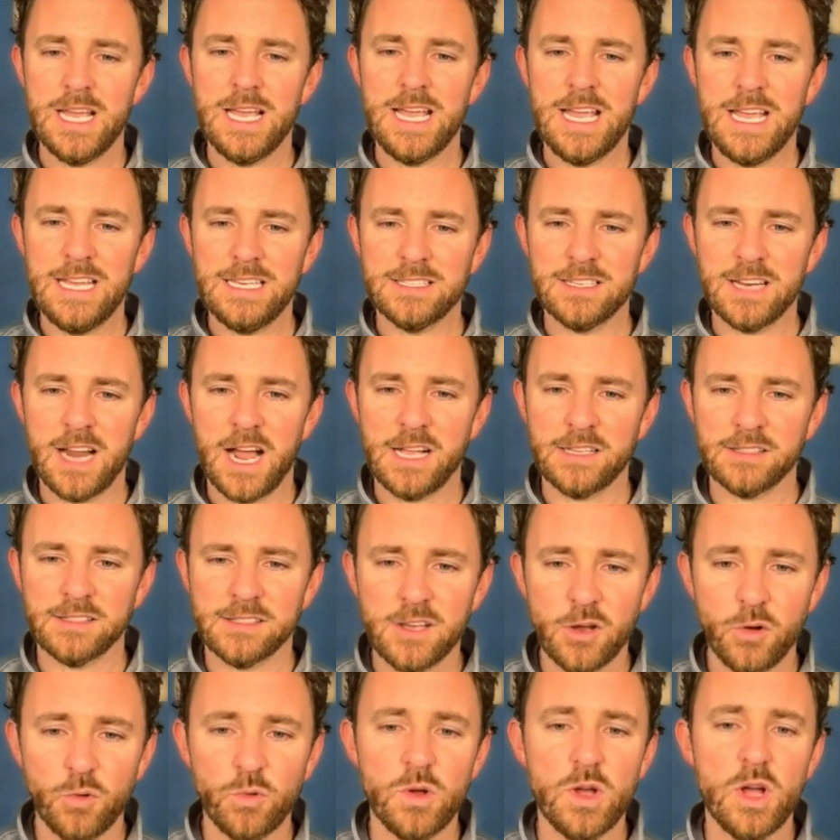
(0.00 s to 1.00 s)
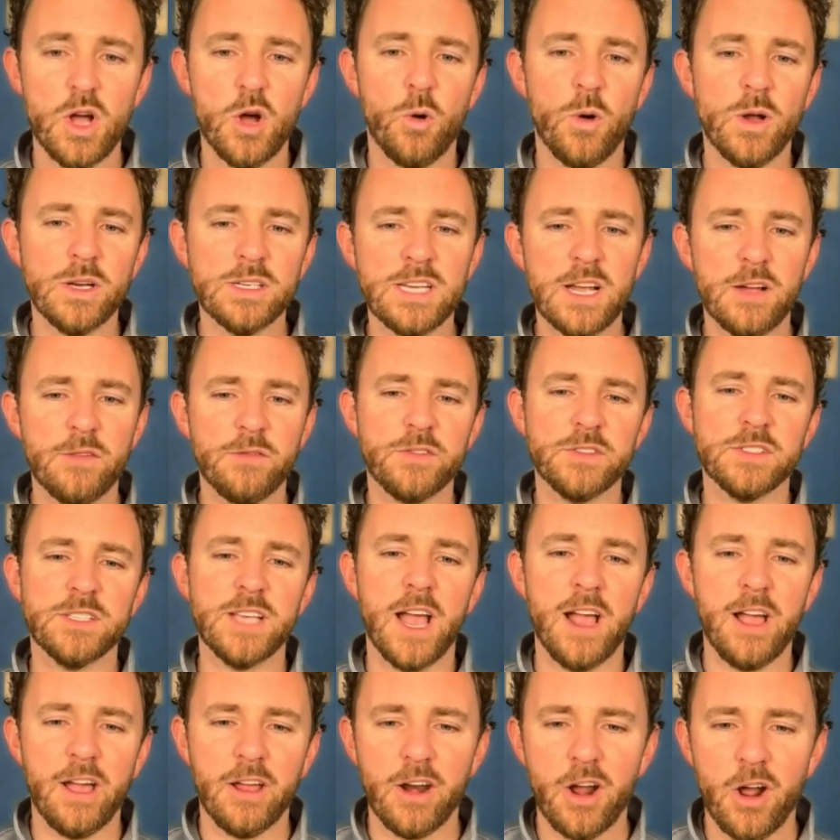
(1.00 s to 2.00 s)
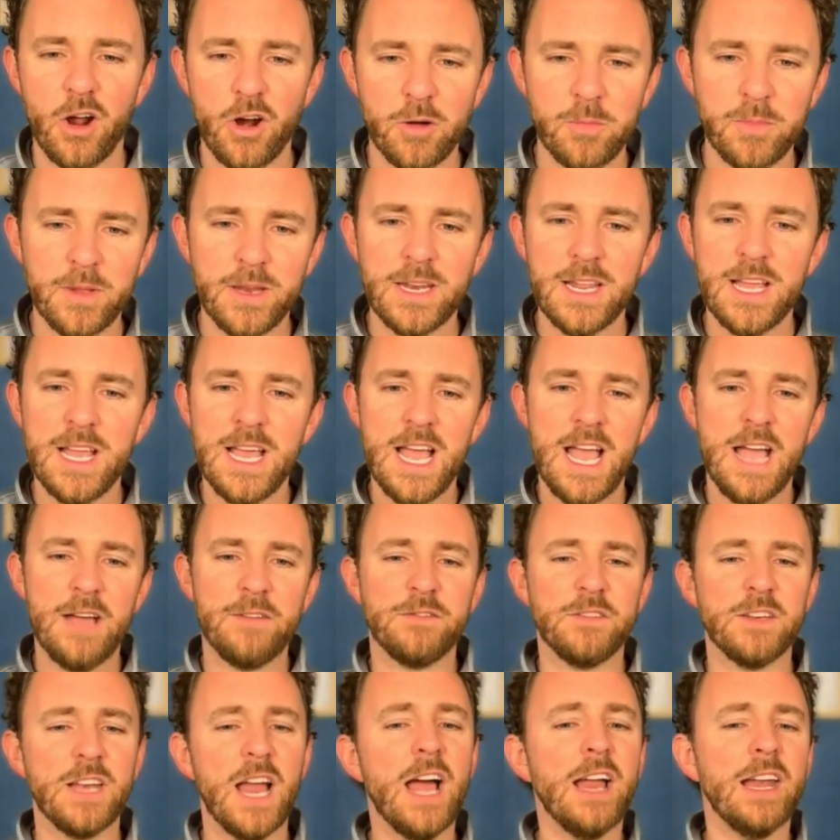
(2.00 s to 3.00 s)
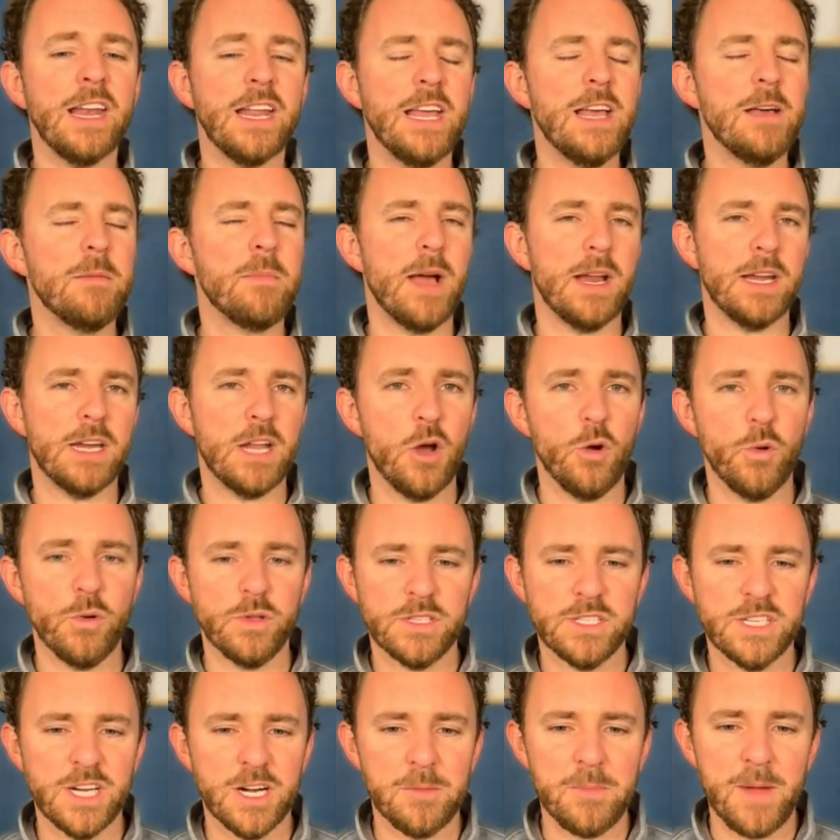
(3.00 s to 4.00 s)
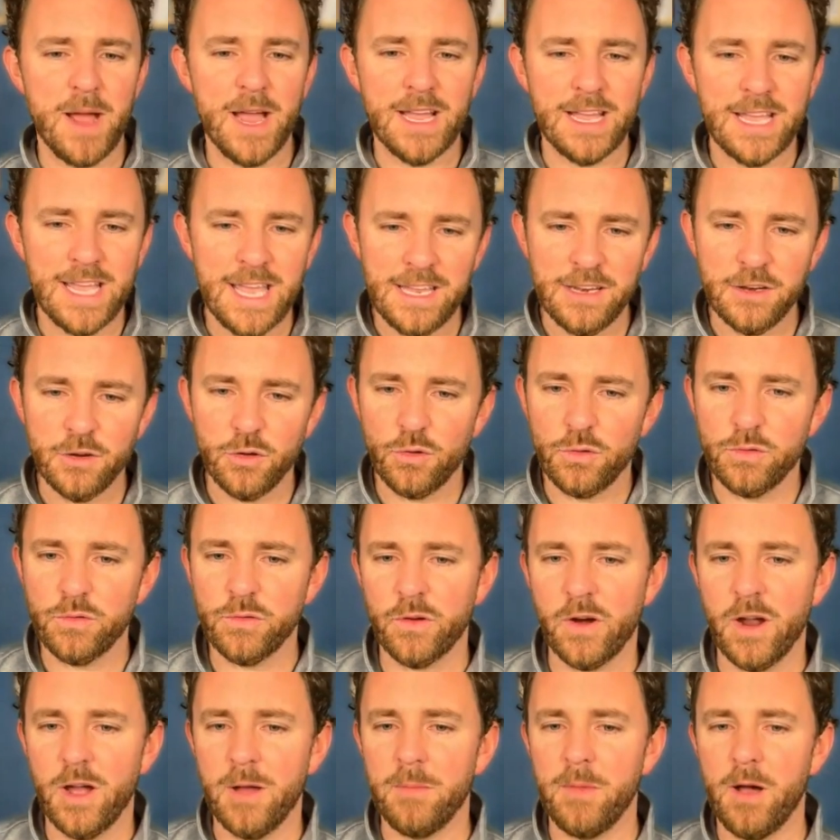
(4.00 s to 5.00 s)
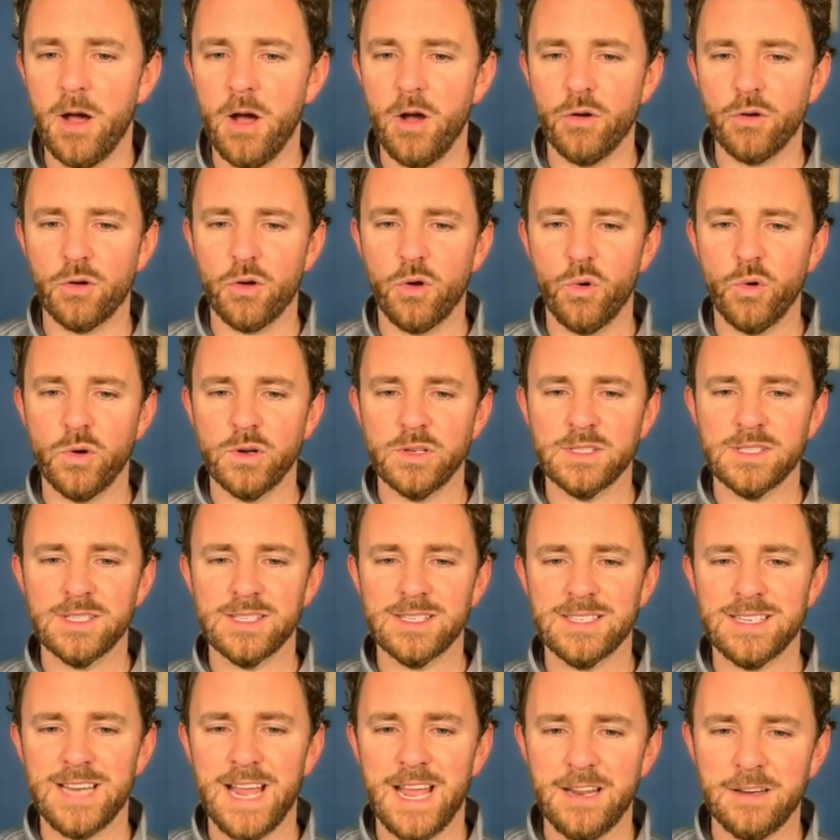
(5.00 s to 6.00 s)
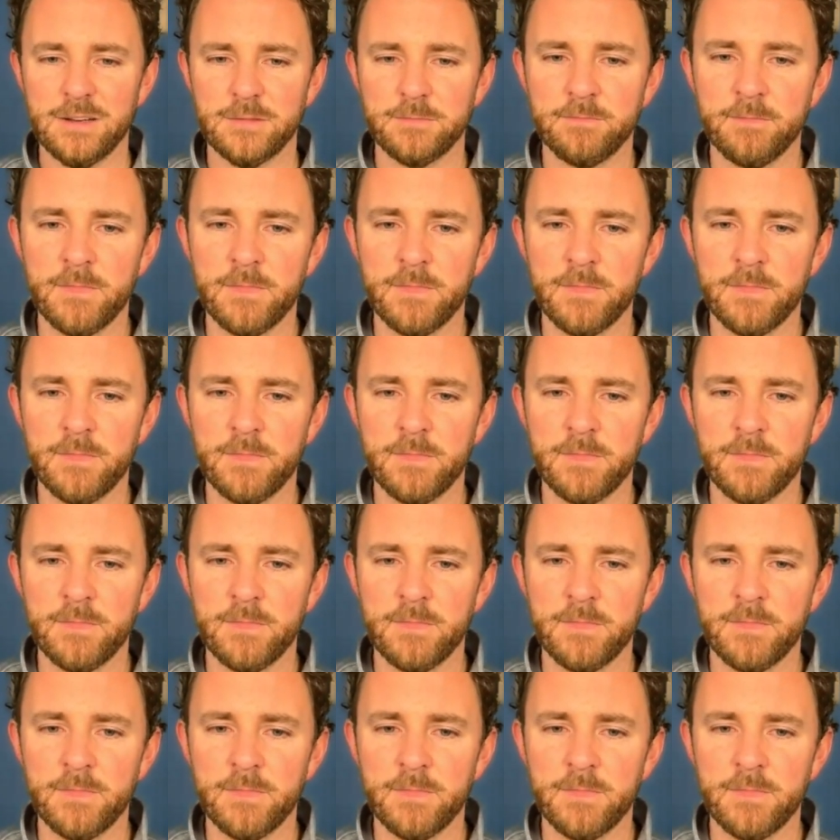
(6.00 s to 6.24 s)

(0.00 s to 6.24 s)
He's not. So watch out for Zion Harmon. If not him, I'd go with Jeremiah Kendall from Alcorn State.